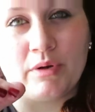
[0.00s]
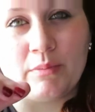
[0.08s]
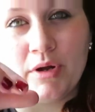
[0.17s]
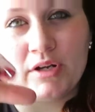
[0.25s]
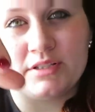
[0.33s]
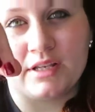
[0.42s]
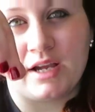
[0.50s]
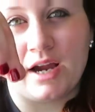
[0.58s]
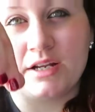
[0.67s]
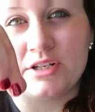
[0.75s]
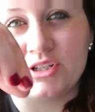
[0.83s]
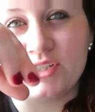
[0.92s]
bookmarks that
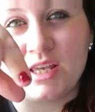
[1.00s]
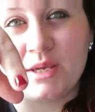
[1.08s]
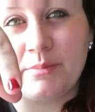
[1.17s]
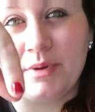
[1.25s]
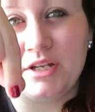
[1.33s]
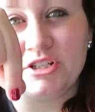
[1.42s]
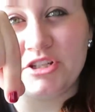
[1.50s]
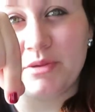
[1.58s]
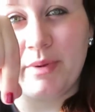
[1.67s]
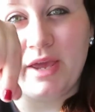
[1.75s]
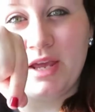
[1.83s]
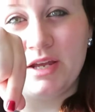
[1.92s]
kind of just like pinch the
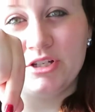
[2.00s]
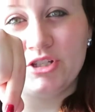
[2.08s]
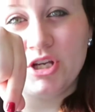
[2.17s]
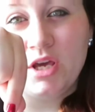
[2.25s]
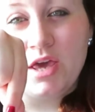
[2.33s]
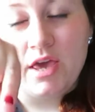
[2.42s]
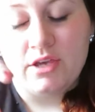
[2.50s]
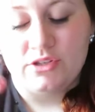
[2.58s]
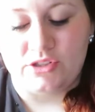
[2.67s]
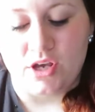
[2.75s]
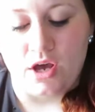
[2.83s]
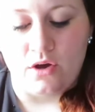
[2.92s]
page.
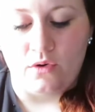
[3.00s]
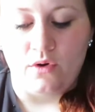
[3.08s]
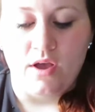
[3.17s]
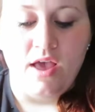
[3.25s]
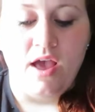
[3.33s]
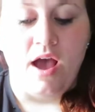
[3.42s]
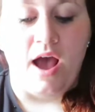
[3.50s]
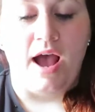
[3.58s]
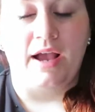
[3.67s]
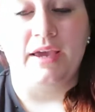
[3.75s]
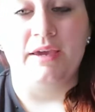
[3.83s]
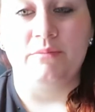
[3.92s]
So
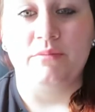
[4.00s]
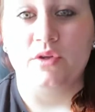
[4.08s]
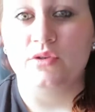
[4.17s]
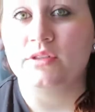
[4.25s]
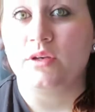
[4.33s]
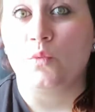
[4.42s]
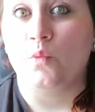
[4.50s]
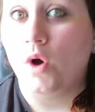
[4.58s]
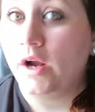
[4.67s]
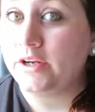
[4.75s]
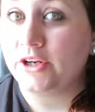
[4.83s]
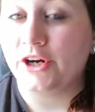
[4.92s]
I'm using
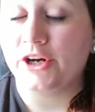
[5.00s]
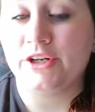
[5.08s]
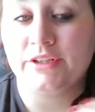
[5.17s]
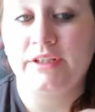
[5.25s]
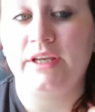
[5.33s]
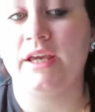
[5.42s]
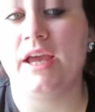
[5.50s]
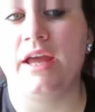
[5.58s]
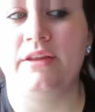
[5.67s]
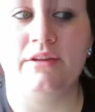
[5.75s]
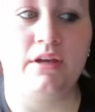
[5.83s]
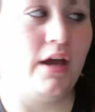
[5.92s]
one currently
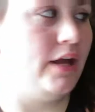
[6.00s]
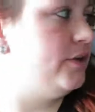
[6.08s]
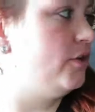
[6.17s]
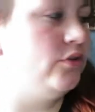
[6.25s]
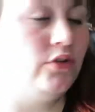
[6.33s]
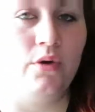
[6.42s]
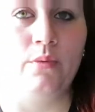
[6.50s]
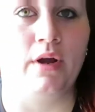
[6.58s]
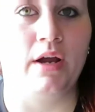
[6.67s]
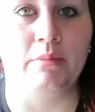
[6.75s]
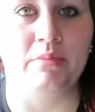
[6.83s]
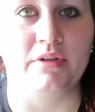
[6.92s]
and the, I don't know
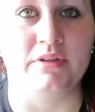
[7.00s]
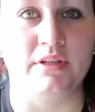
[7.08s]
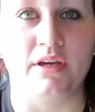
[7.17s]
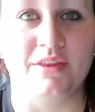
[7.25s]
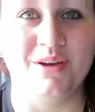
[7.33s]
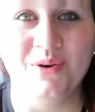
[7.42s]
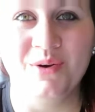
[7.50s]
where I put the other